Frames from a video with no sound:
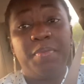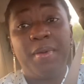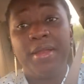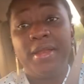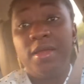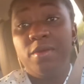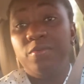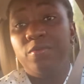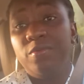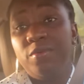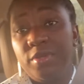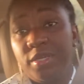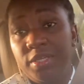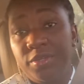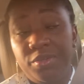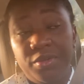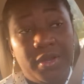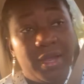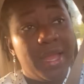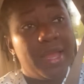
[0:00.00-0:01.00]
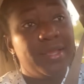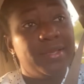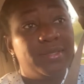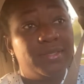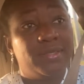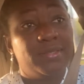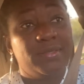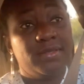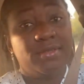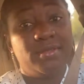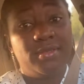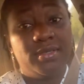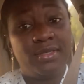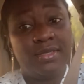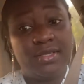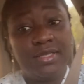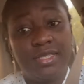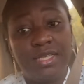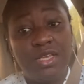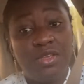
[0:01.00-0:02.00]
in your eyes.
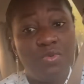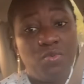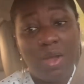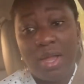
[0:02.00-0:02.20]
Say you are